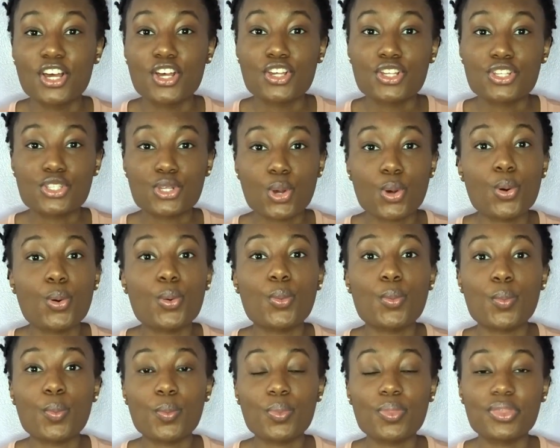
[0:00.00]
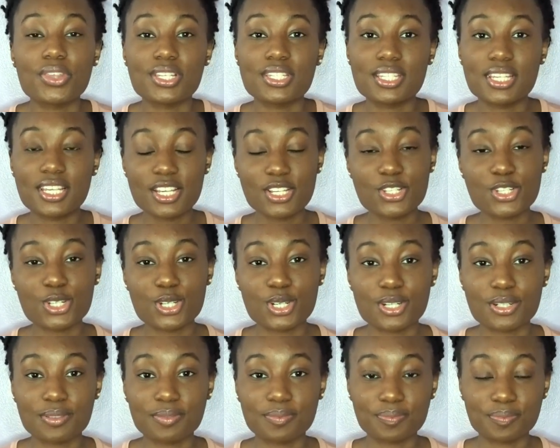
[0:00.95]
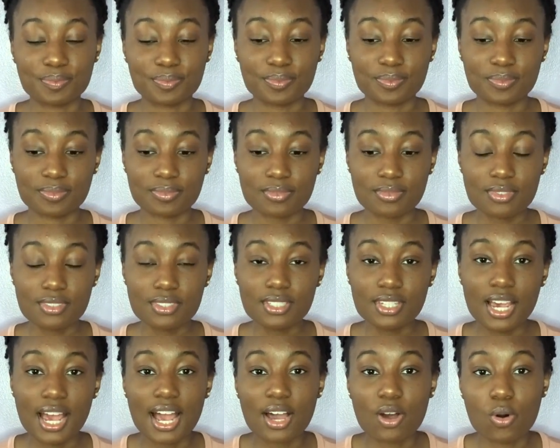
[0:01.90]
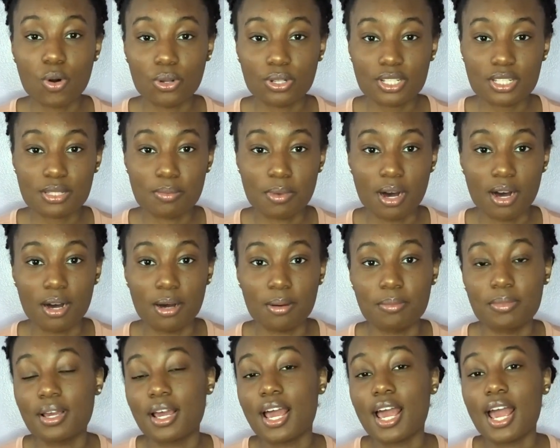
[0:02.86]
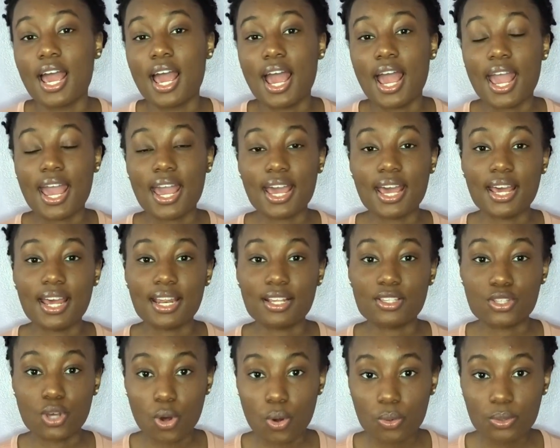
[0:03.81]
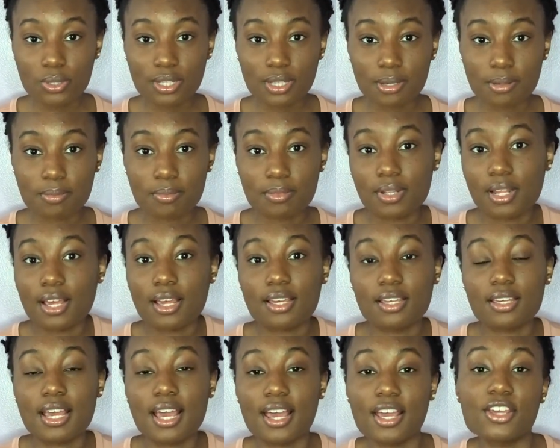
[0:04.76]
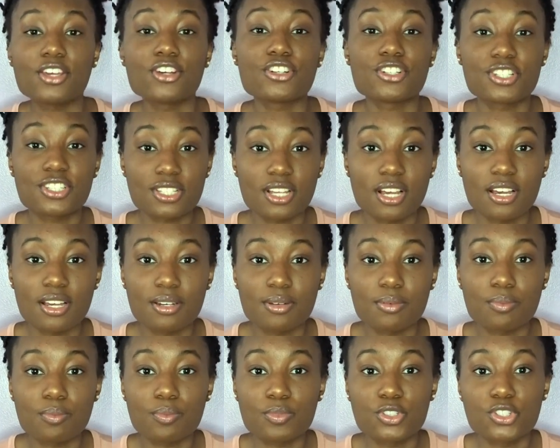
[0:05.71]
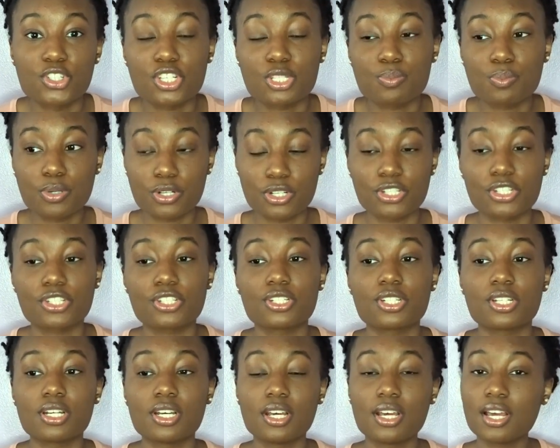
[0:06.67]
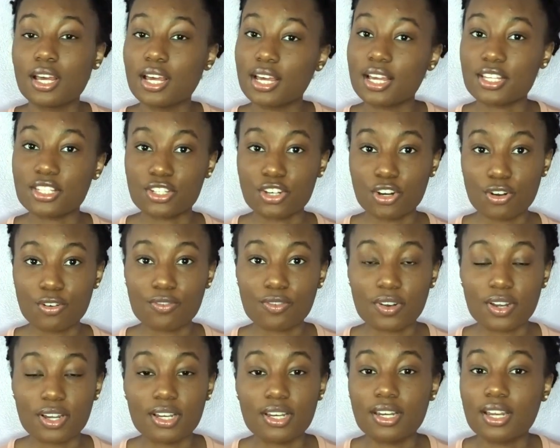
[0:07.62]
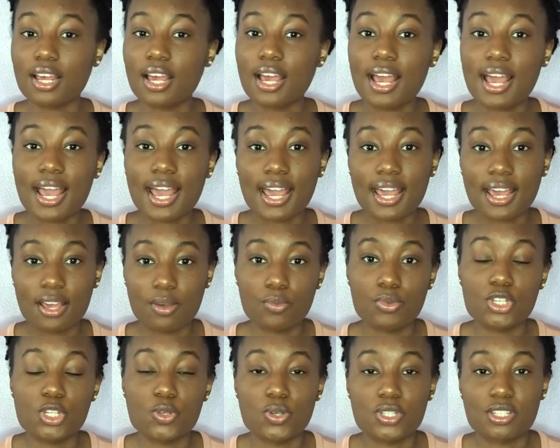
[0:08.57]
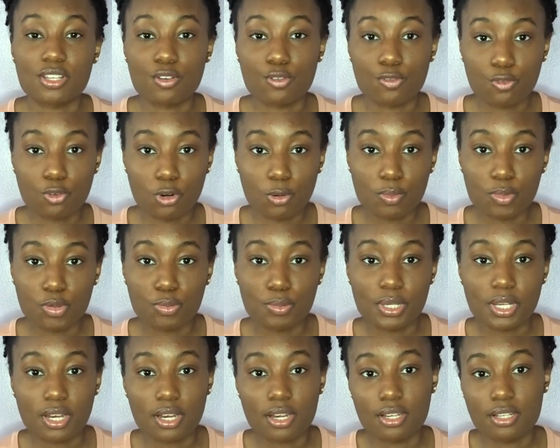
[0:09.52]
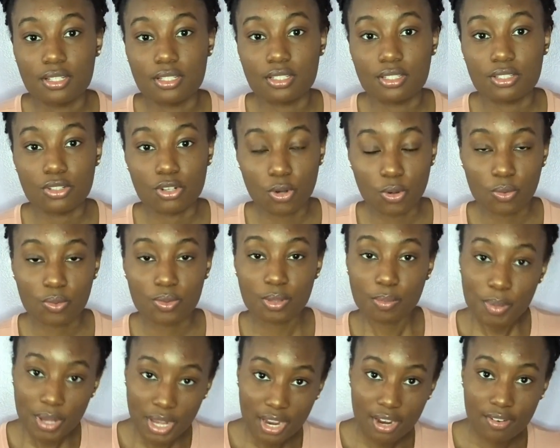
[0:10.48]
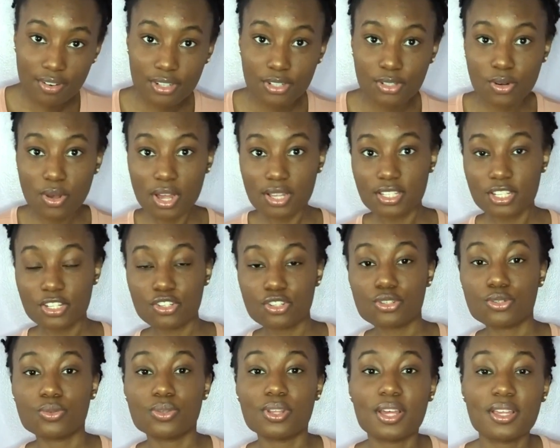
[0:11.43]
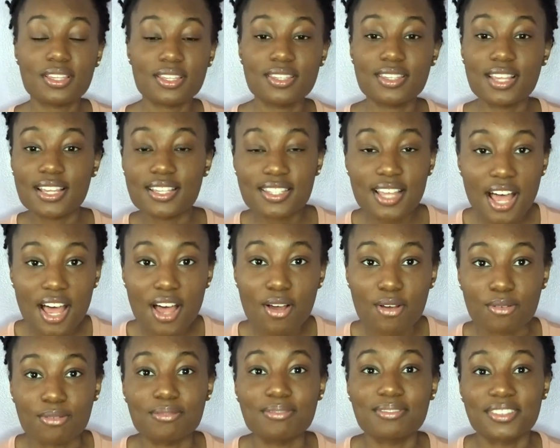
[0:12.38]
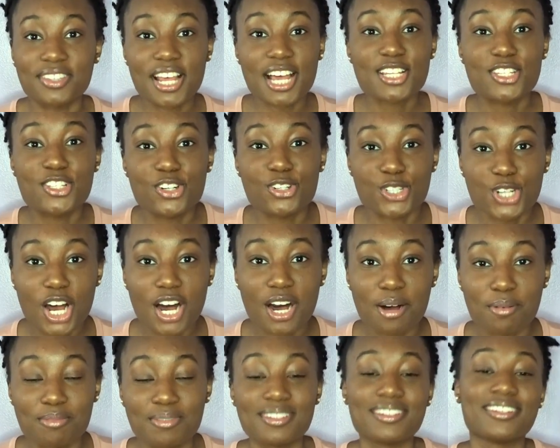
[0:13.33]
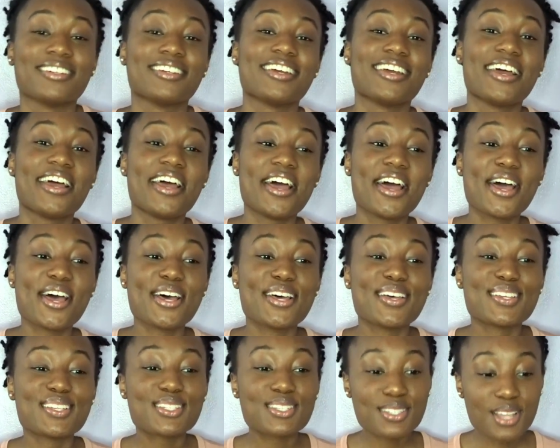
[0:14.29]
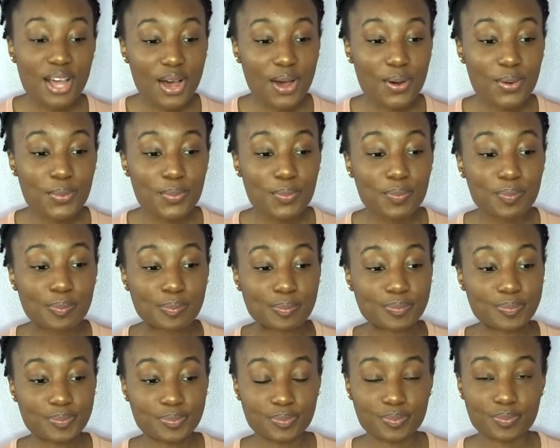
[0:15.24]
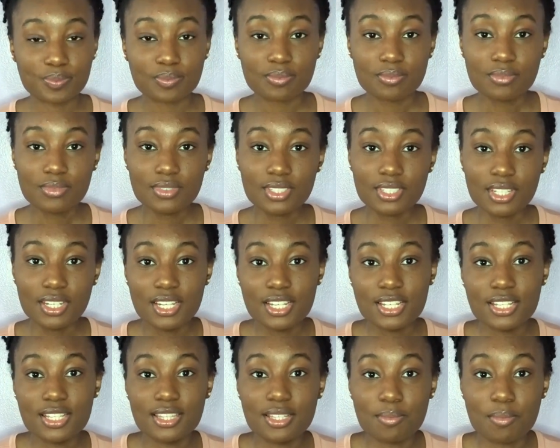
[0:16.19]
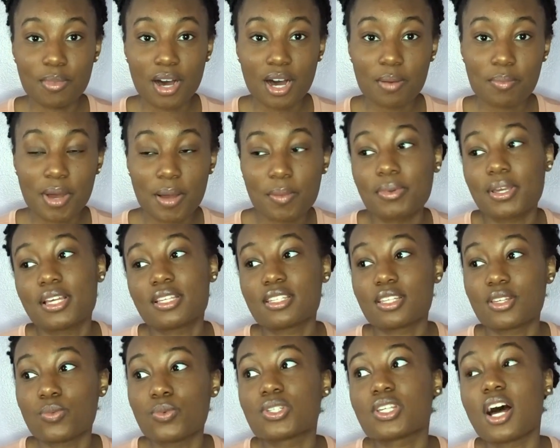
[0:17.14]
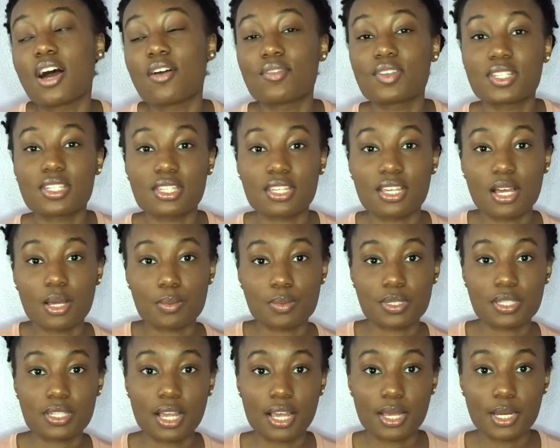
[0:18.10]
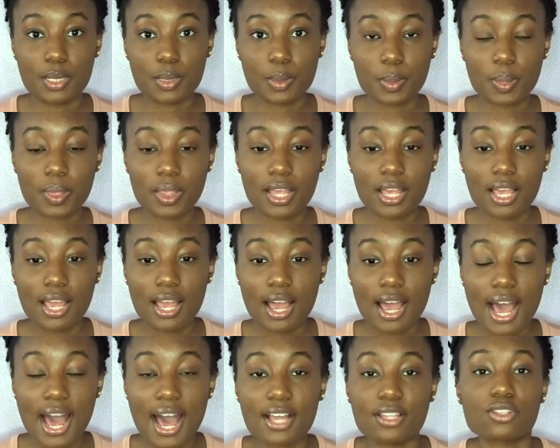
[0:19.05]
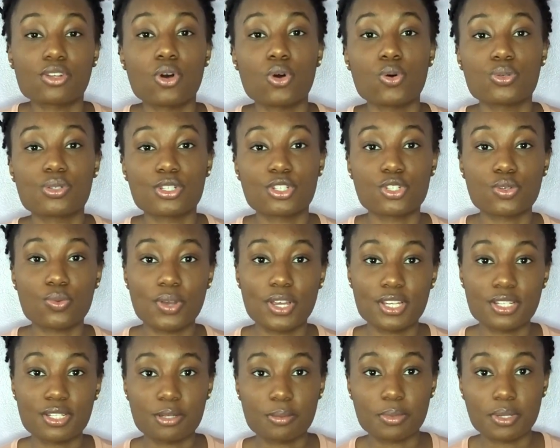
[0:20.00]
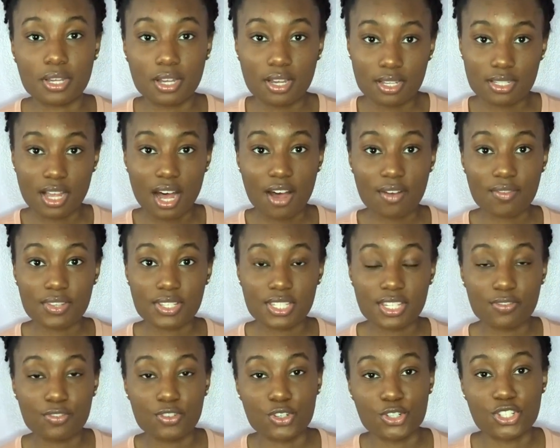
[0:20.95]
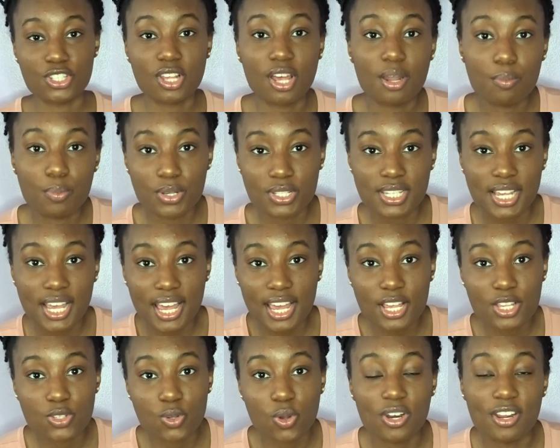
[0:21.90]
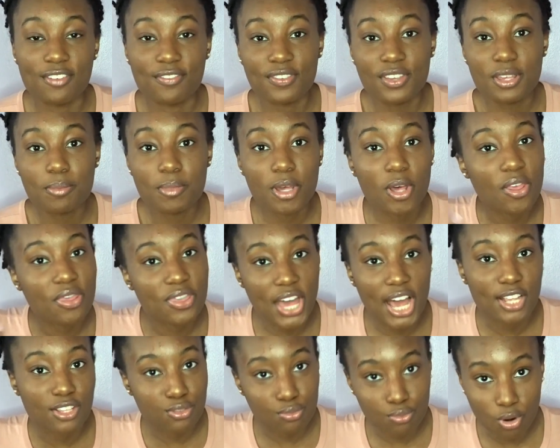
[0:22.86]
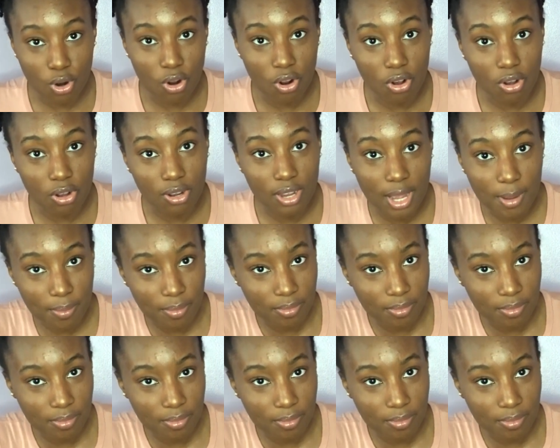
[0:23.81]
So the teacher had called his mom and told him like, hey, your son just pushed his girlfriend and we just want to inform you because, you know, the parent, you know how teachers do, they tell, that's their job. So the mom, I'm guessing, was obviously upset at the whole situation because obviously if your son puts hands on a female, that's wrong.